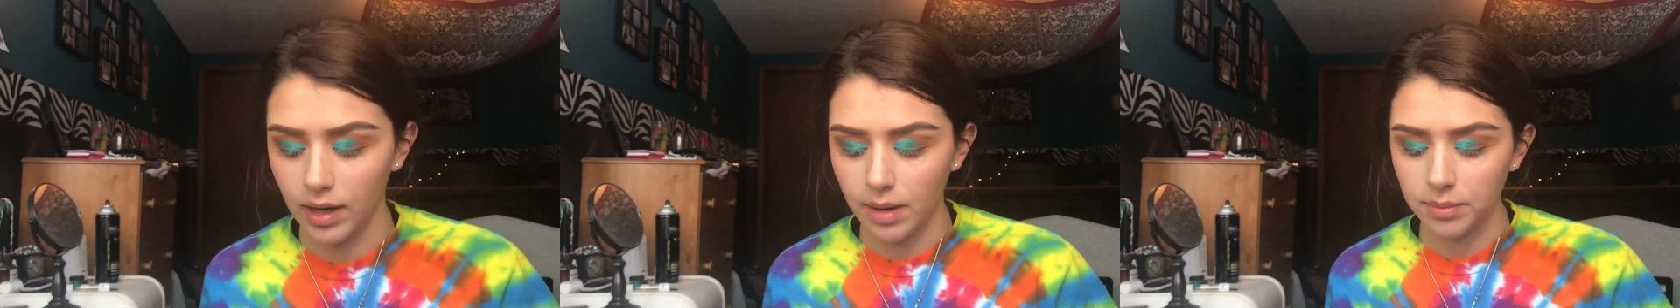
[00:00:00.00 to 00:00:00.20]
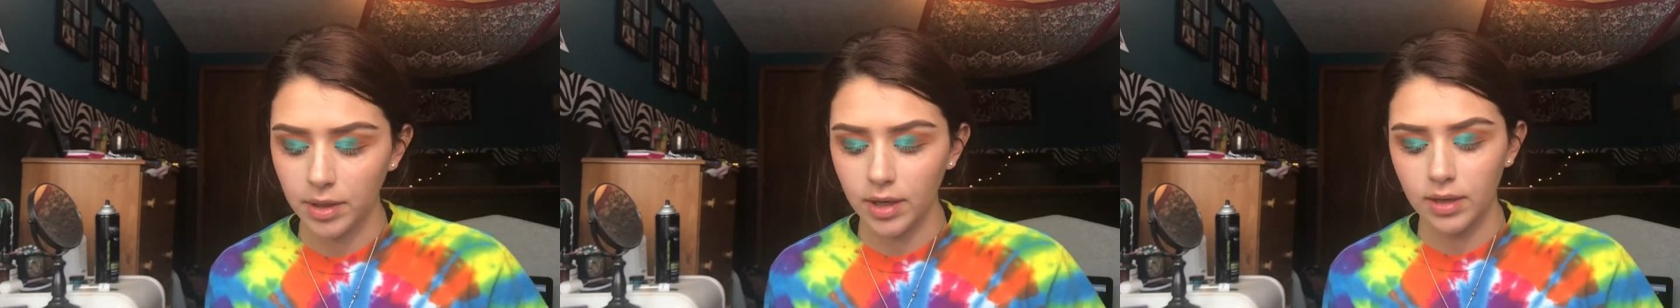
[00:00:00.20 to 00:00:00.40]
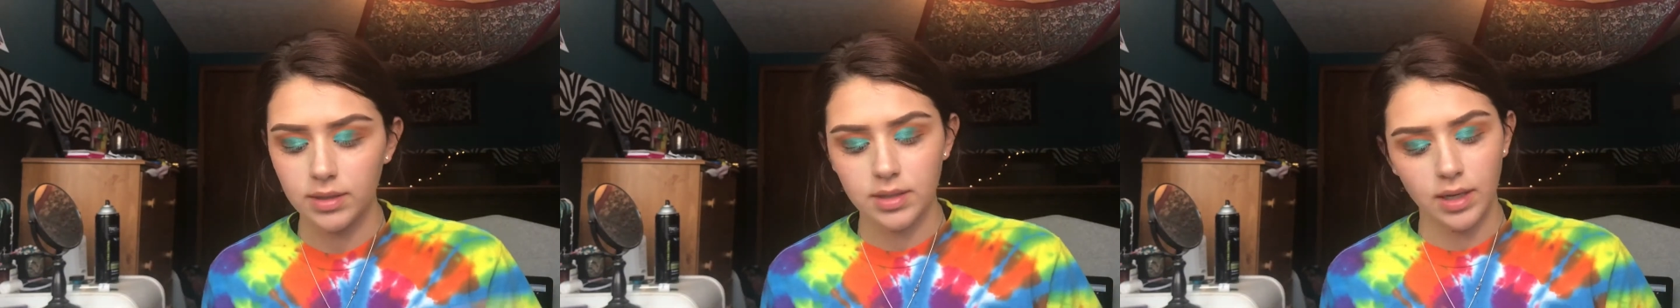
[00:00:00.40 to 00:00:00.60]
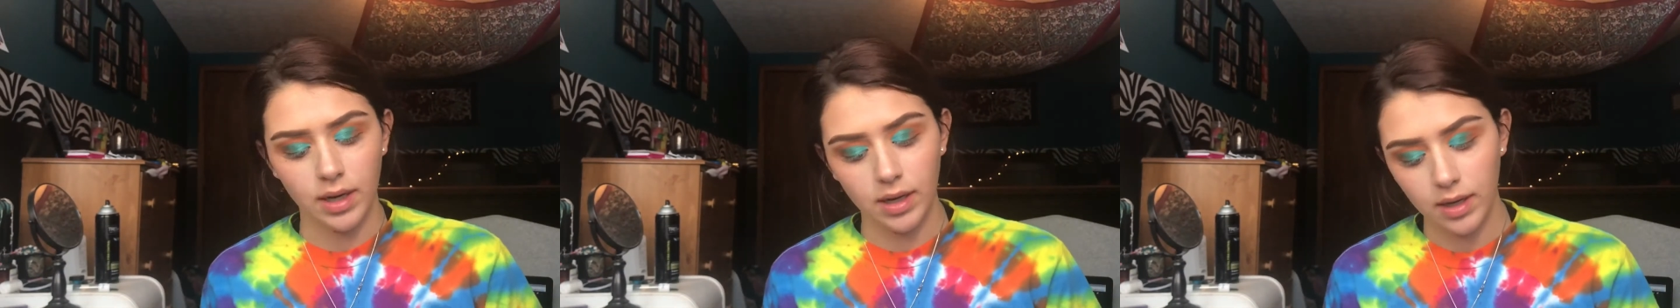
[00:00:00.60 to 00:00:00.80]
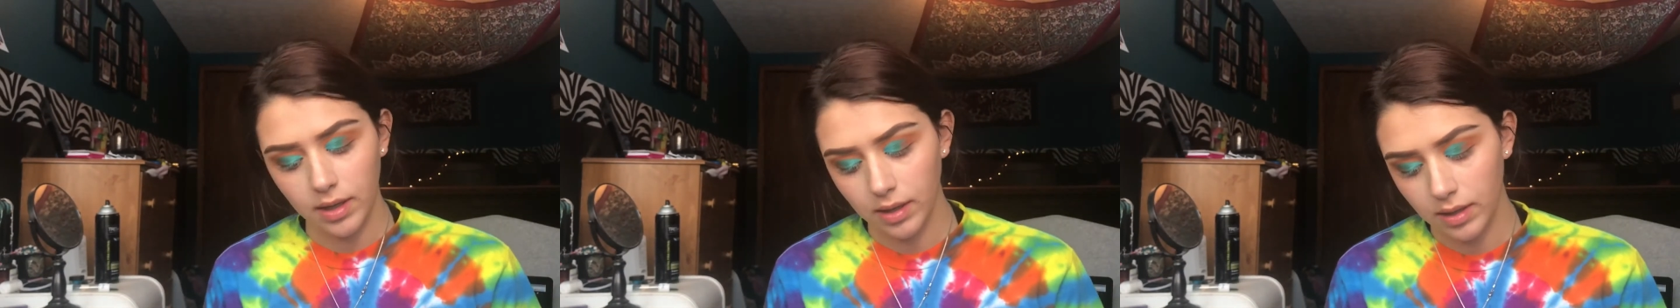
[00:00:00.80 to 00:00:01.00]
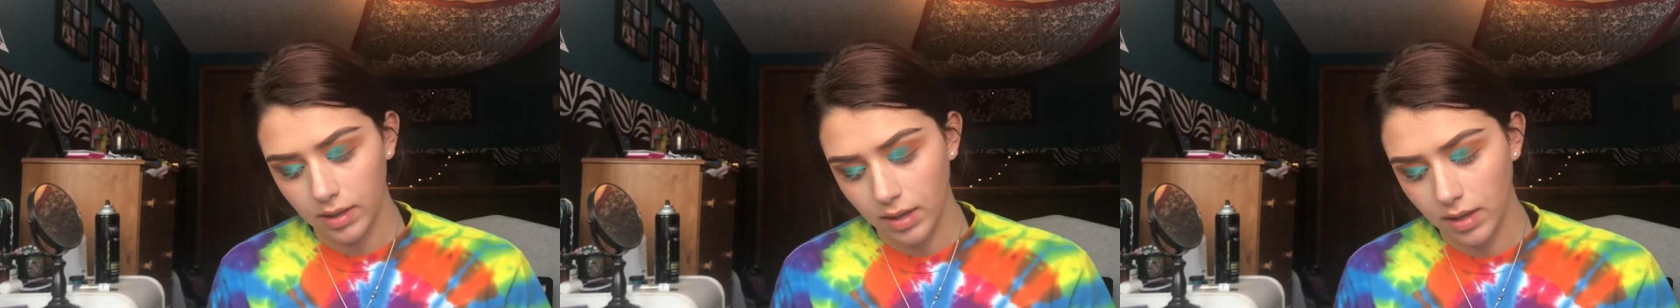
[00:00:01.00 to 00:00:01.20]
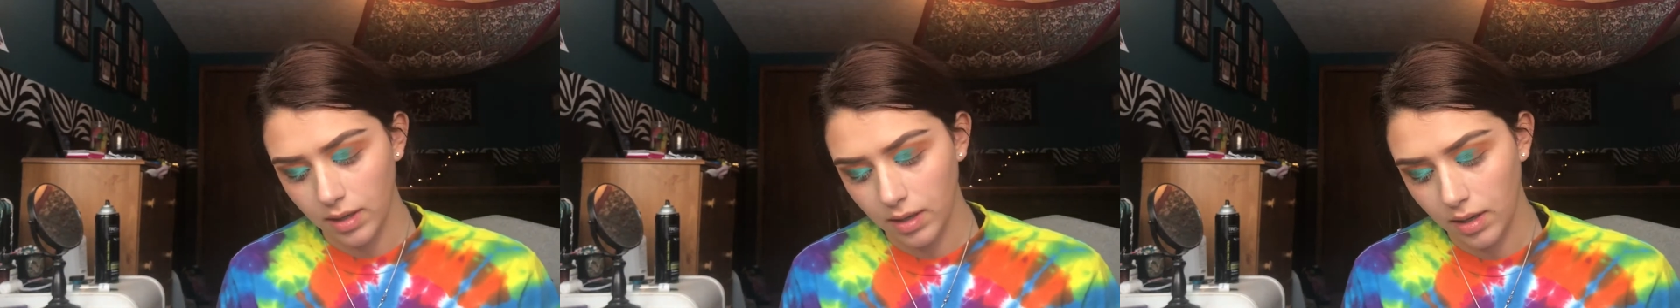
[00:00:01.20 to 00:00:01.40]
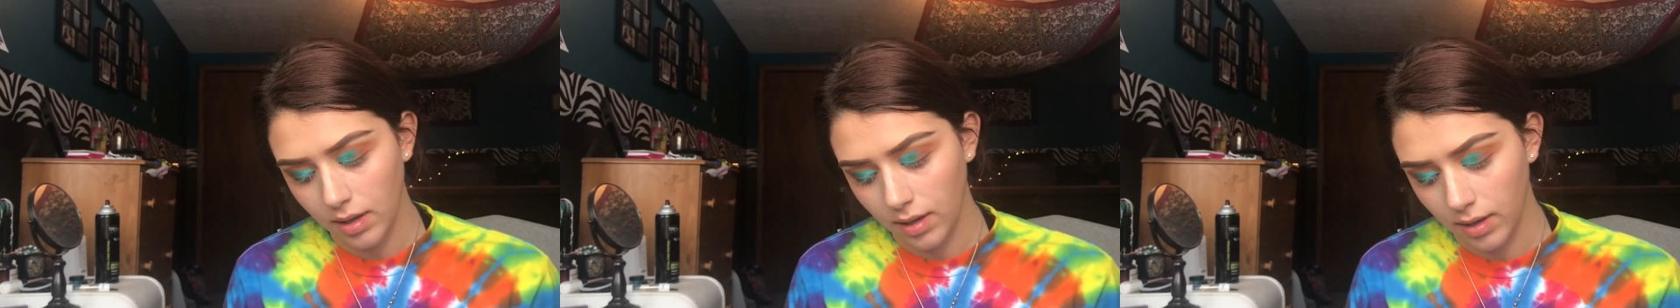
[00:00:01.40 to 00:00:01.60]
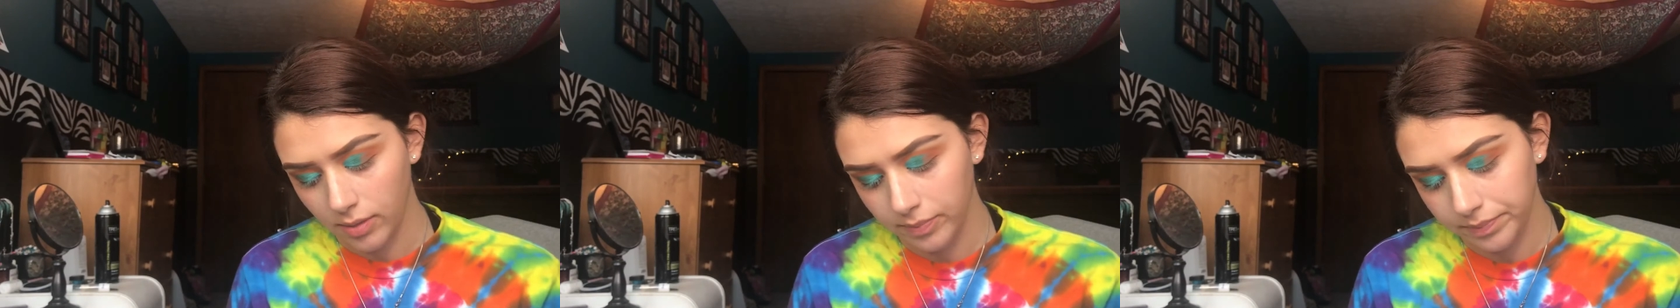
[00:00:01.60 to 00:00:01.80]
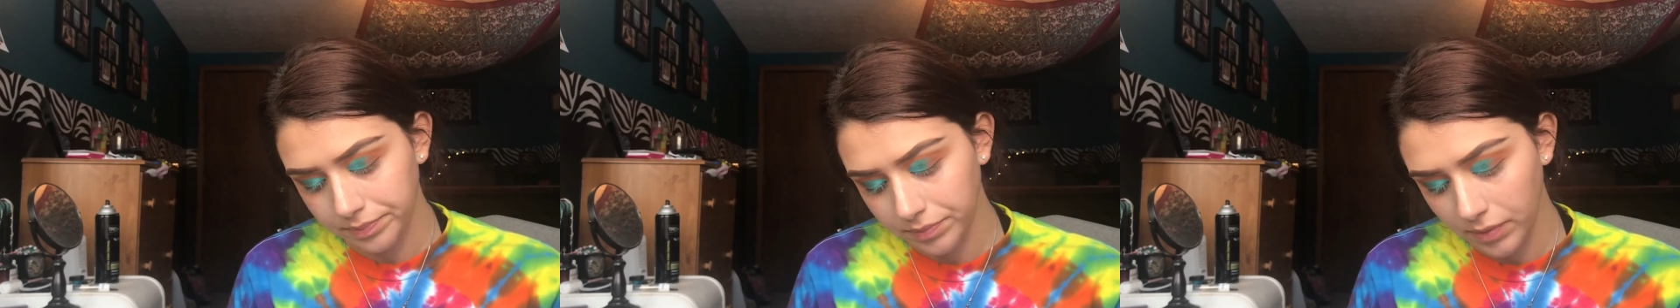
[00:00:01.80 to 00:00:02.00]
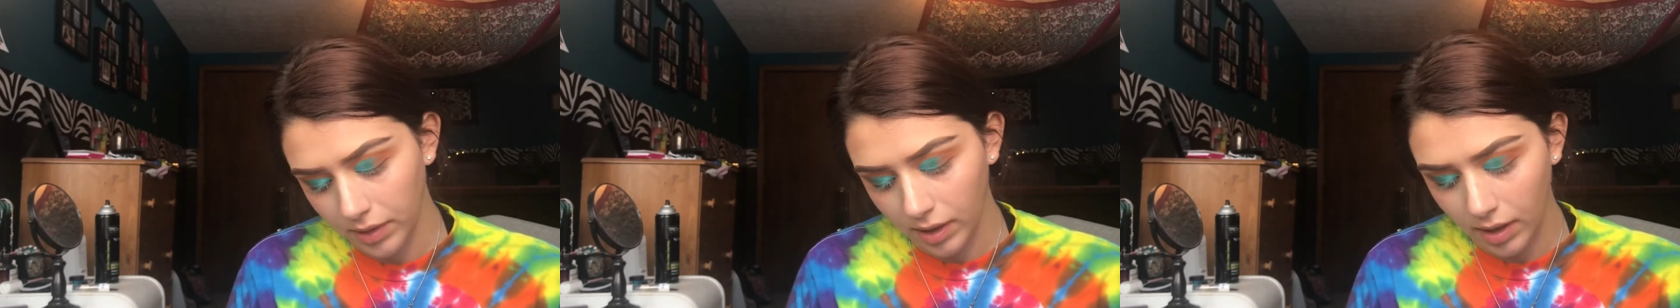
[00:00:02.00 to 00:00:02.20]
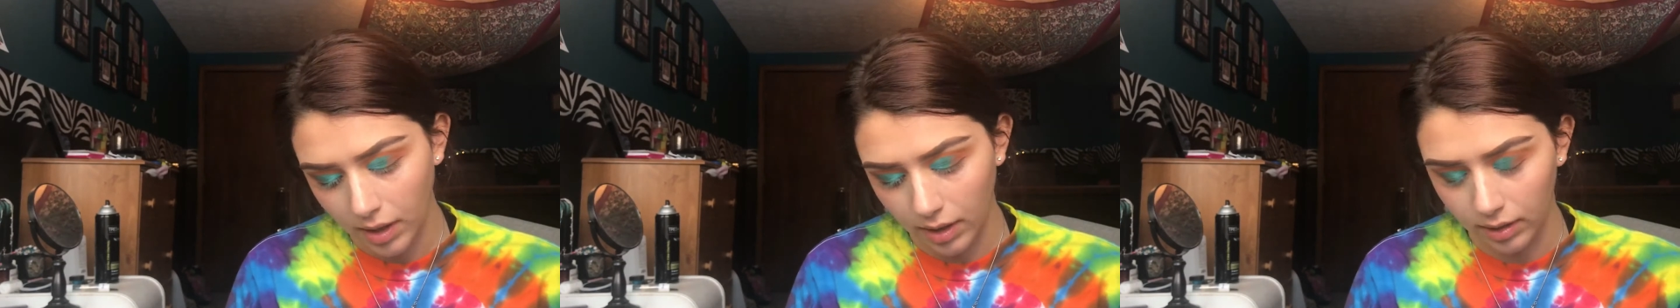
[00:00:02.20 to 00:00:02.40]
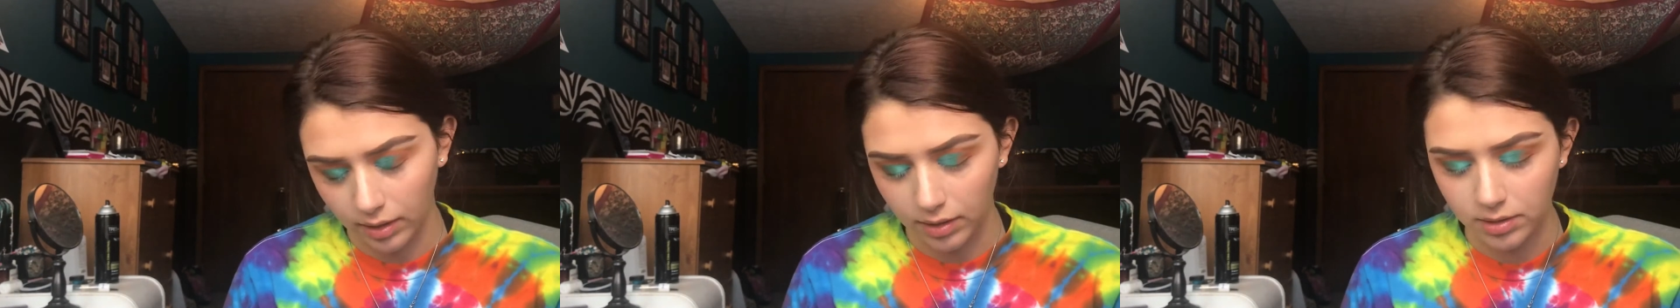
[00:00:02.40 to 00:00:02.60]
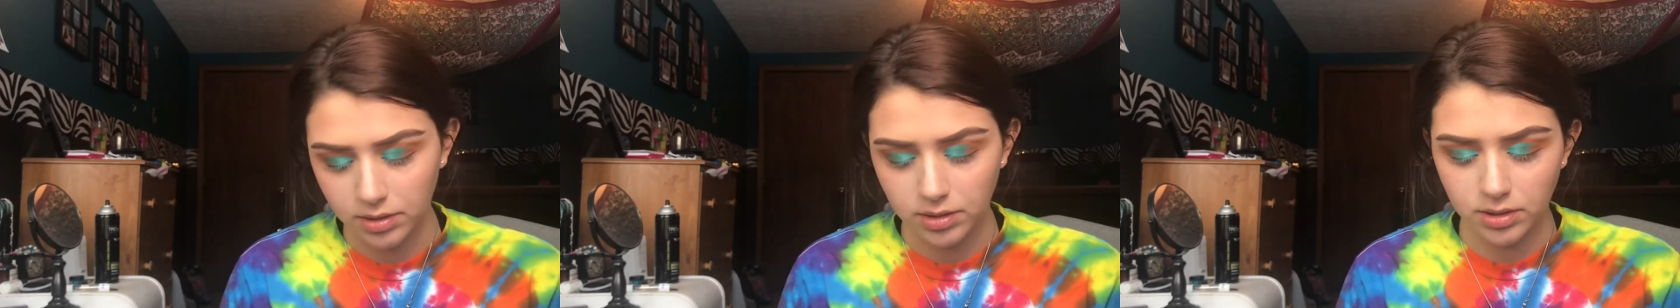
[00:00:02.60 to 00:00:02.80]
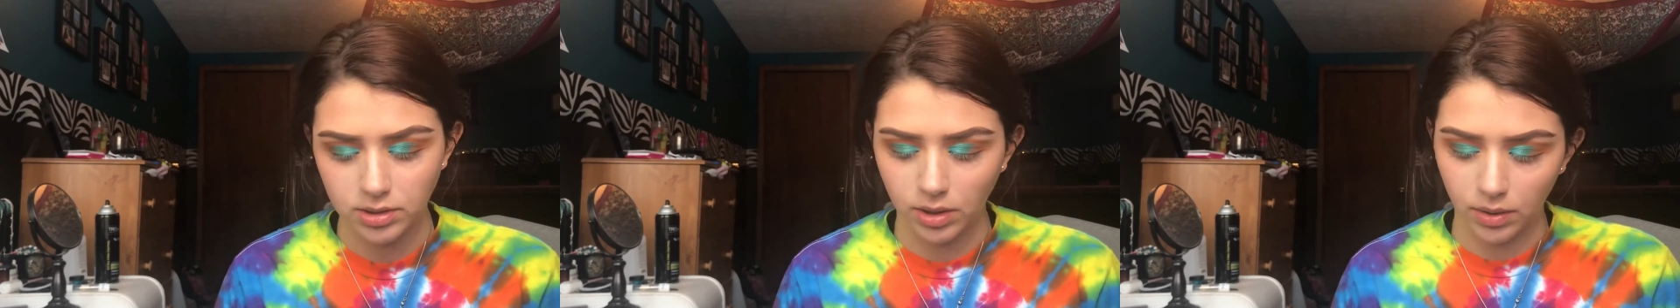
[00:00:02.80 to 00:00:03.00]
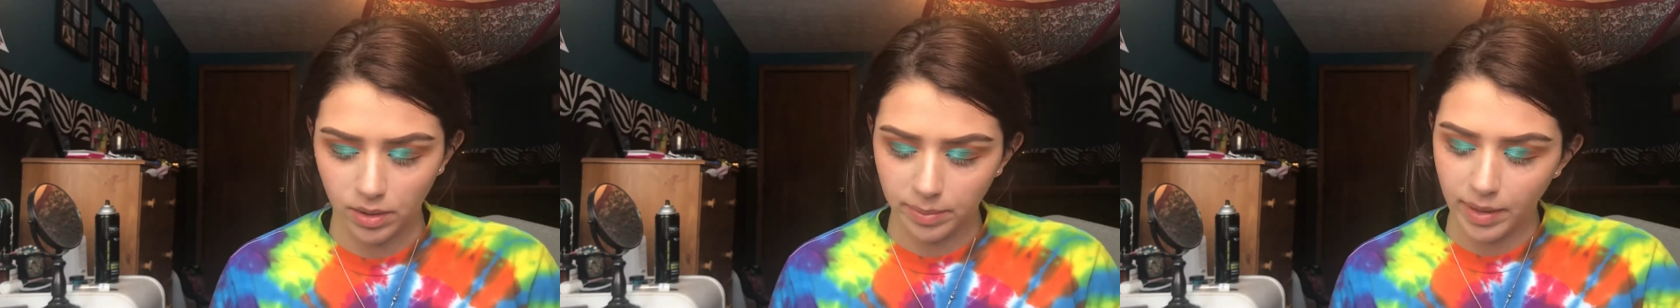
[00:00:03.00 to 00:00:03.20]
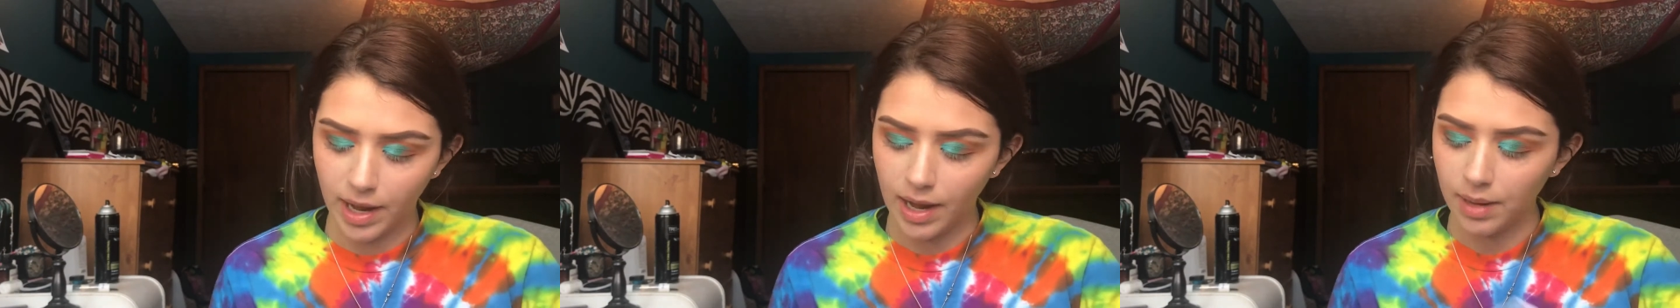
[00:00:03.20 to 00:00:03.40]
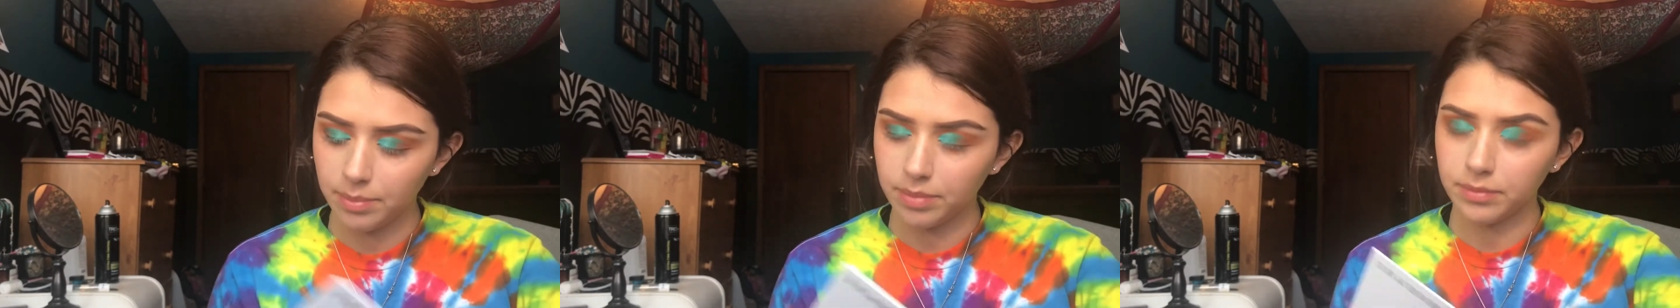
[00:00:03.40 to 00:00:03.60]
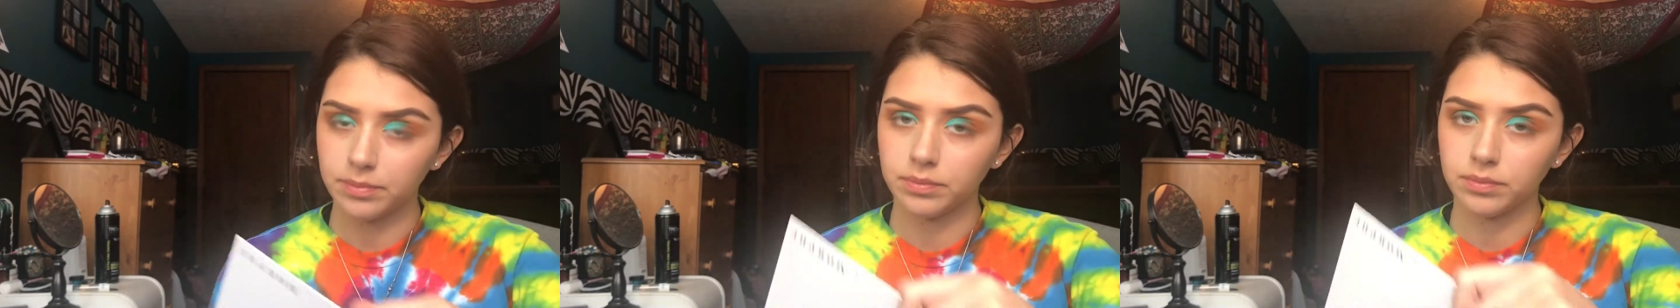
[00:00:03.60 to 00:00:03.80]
now I'm gonna take the color Soda Pop